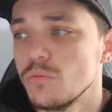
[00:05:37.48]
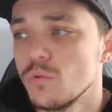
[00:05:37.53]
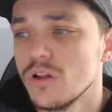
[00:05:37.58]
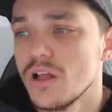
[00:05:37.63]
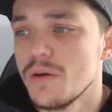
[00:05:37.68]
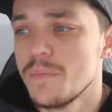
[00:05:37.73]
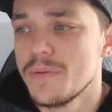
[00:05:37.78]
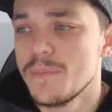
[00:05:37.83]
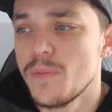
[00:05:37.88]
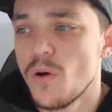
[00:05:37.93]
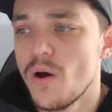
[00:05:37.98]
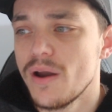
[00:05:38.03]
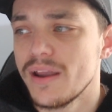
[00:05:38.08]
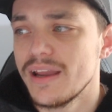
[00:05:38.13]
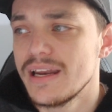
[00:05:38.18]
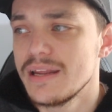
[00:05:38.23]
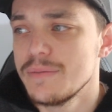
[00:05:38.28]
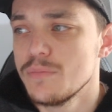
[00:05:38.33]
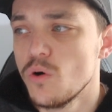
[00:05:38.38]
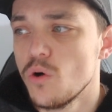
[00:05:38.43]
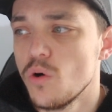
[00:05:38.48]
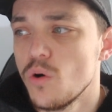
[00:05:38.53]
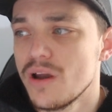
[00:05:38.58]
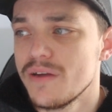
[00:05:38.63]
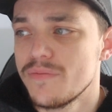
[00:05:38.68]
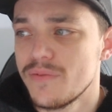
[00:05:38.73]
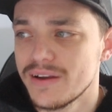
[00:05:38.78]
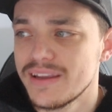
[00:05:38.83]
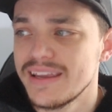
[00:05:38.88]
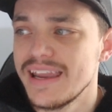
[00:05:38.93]
Will I be buying any more?
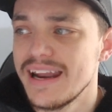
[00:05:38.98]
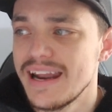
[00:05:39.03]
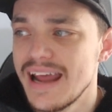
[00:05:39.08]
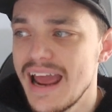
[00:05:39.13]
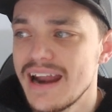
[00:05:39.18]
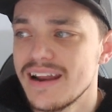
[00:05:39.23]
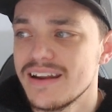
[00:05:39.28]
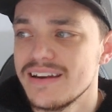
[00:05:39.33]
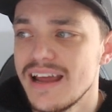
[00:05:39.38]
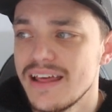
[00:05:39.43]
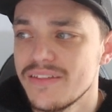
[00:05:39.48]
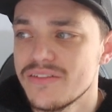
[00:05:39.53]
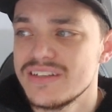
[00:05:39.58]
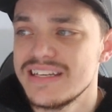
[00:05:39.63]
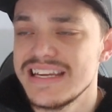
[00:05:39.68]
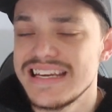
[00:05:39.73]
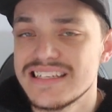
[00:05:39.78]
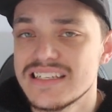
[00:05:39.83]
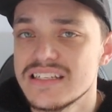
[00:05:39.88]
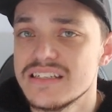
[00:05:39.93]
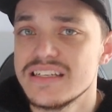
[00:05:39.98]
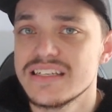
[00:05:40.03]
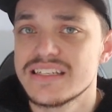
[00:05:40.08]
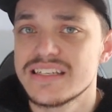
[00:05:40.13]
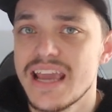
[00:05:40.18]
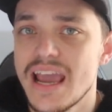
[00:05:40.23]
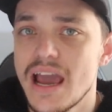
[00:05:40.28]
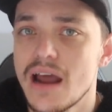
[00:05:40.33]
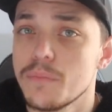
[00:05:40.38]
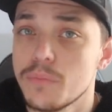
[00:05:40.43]
If I can get it at another decent
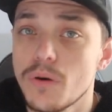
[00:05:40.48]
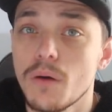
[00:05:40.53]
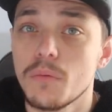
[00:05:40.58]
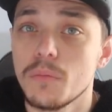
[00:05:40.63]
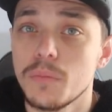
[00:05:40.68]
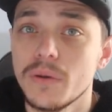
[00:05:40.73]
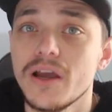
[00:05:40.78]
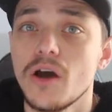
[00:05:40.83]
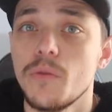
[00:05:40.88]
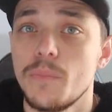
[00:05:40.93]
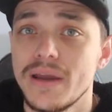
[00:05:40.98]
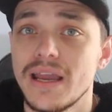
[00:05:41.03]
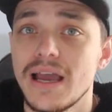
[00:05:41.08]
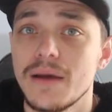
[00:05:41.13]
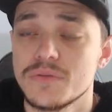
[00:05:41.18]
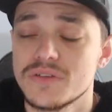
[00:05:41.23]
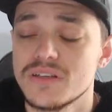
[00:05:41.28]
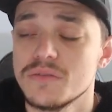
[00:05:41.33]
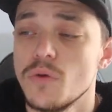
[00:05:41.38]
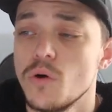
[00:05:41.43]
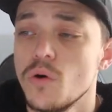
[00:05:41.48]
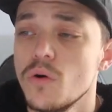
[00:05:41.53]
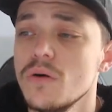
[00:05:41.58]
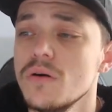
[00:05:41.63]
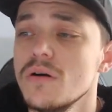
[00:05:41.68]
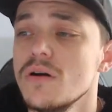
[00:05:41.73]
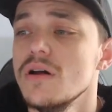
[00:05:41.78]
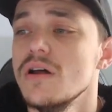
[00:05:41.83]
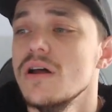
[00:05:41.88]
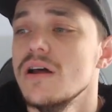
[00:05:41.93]
discount, probably I'll pick up some
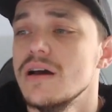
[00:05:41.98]
more.